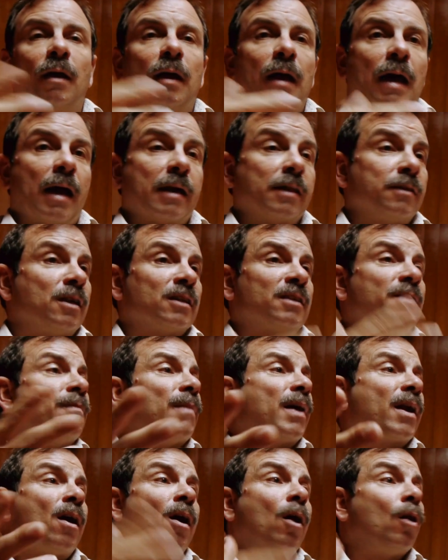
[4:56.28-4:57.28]
And it doesn't
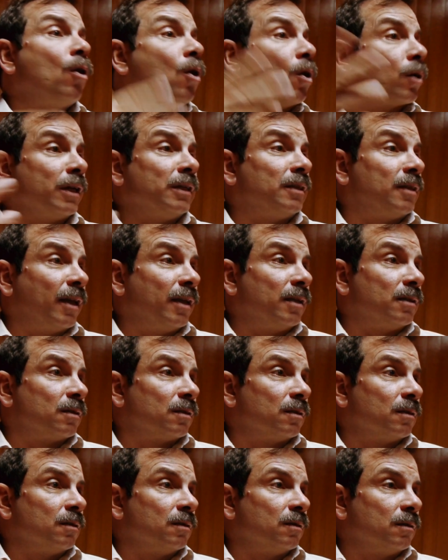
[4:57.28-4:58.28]
matter how long it takes.
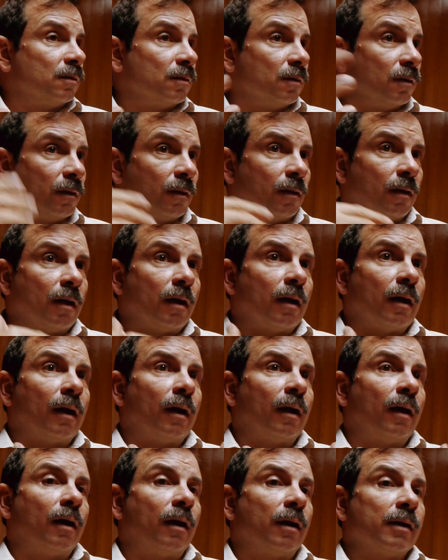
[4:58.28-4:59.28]

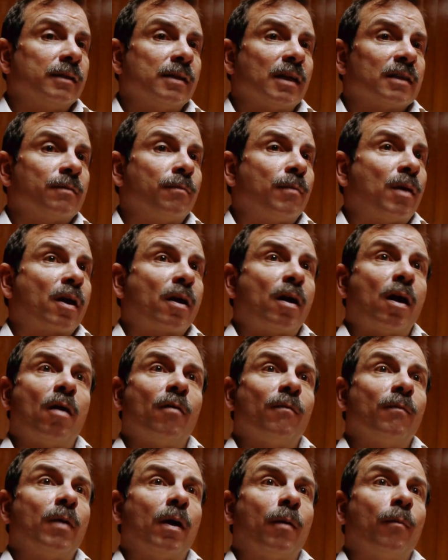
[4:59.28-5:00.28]
Uh, it doesn't matter how,
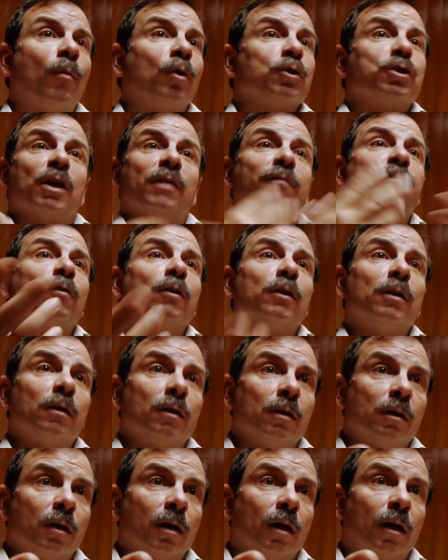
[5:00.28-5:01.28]
much effort
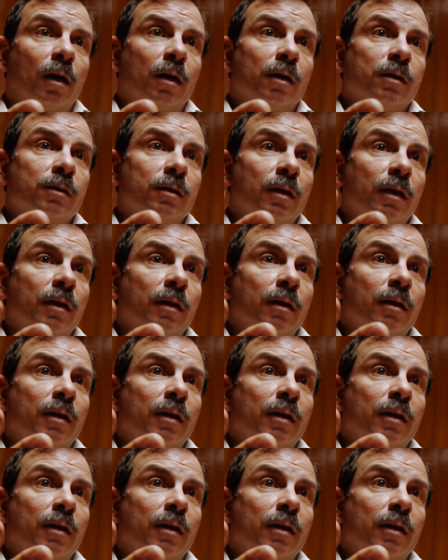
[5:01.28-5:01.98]
uh, it